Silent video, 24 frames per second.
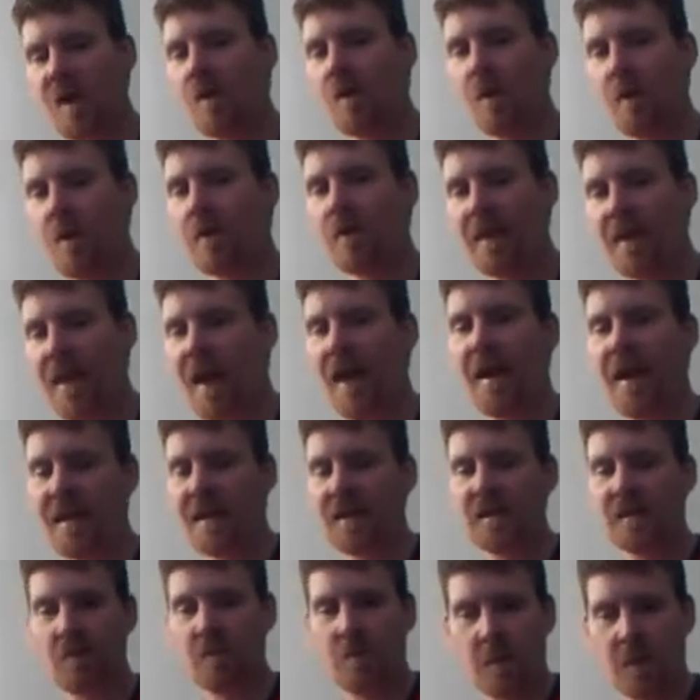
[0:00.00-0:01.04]
Hotel
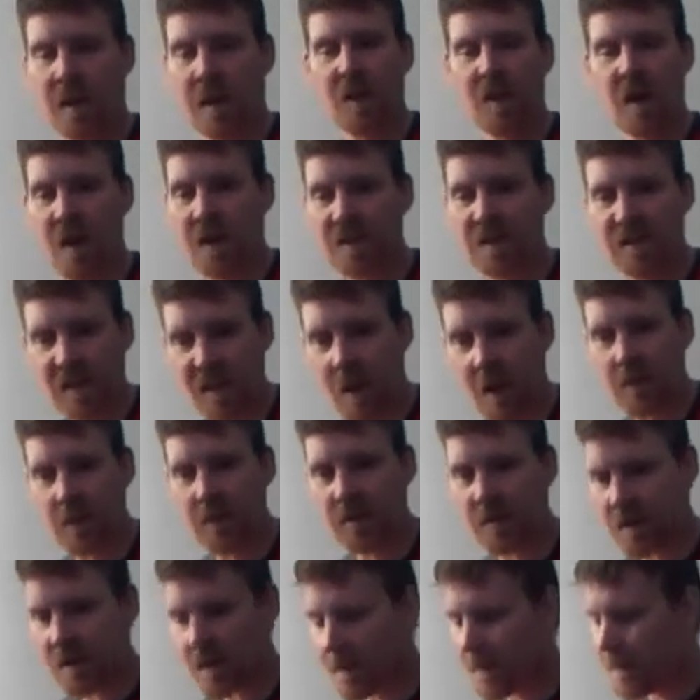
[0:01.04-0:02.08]
California by the
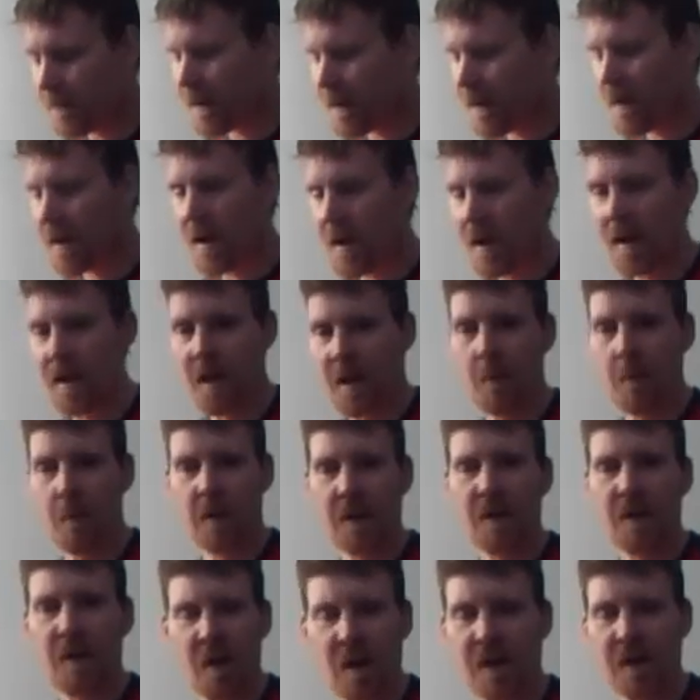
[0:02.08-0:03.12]
Eagles. The
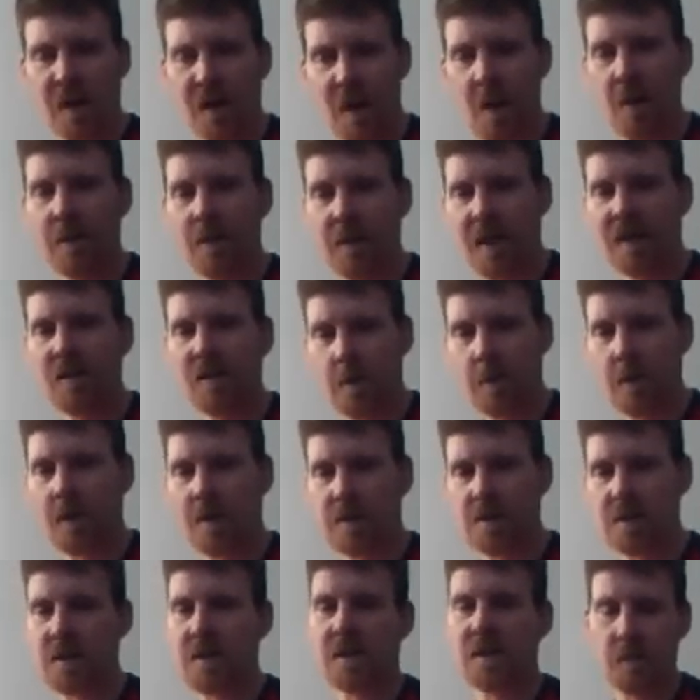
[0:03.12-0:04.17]
solo in that has some really
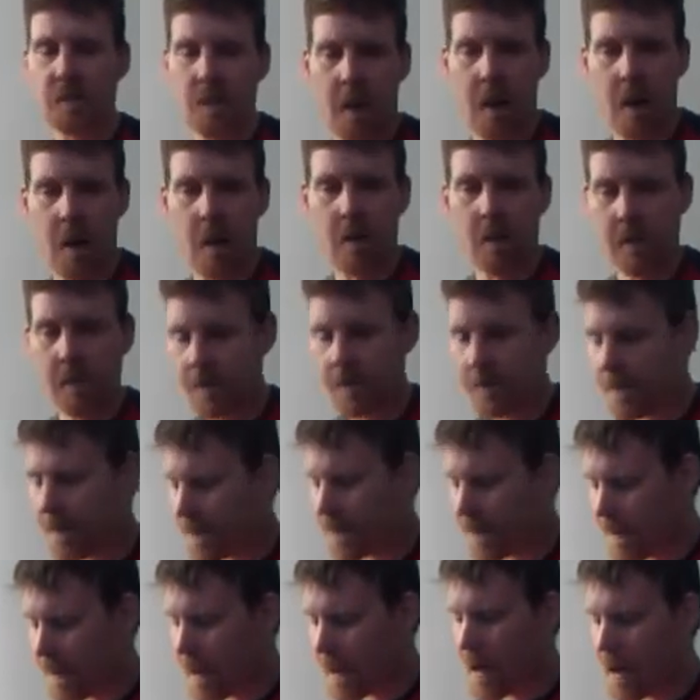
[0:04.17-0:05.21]
nice notes,
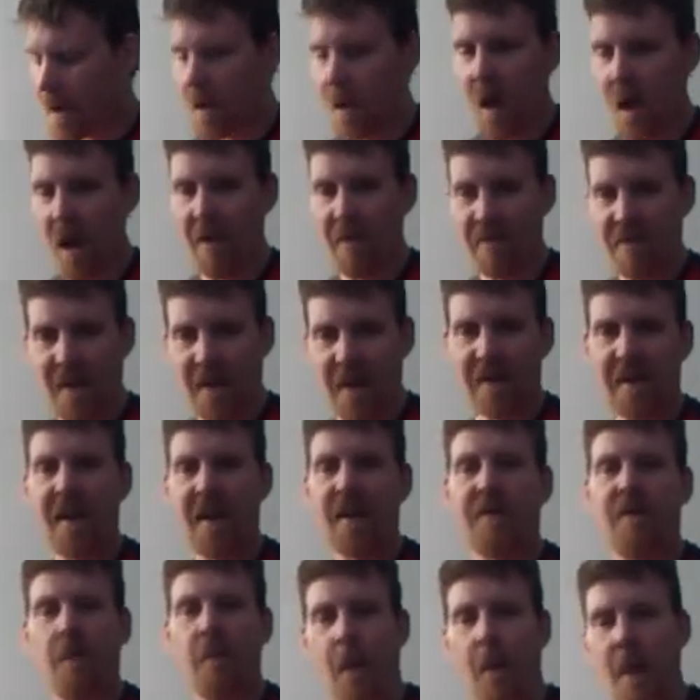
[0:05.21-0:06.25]
and I want to kind of
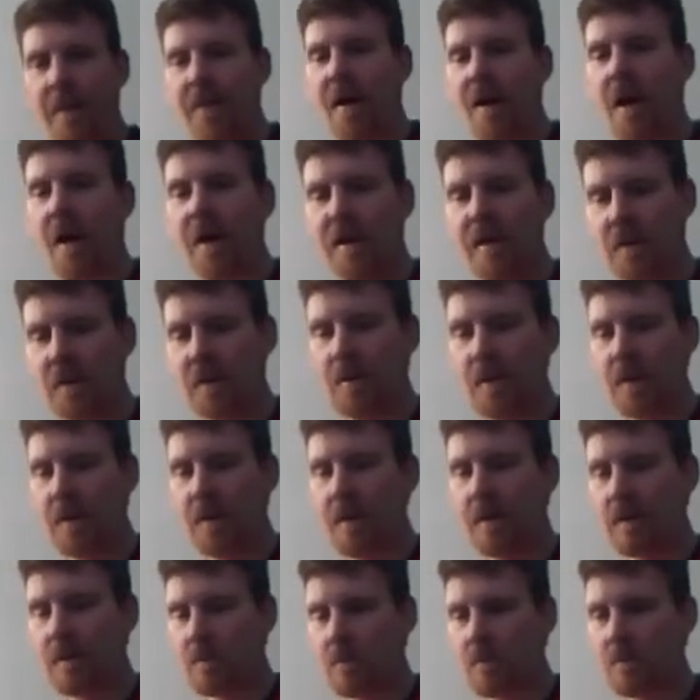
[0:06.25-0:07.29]
go in that direction as
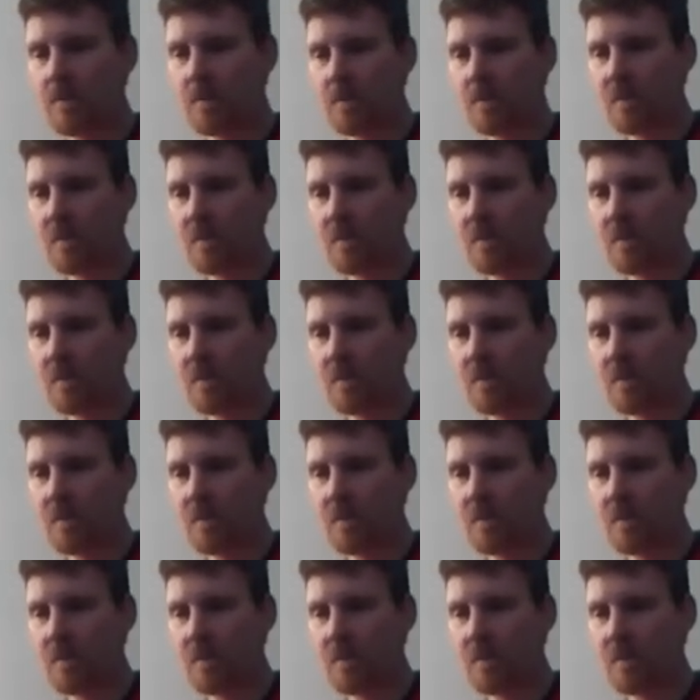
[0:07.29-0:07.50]
well.